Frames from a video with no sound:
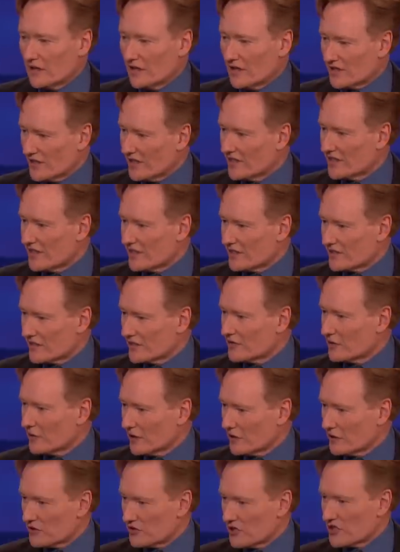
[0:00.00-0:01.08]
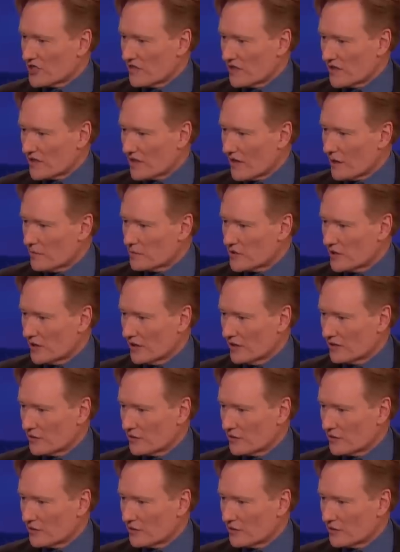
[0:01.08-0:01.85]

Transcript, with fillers: And he, and he says to Tony Curtis, did you get the job done?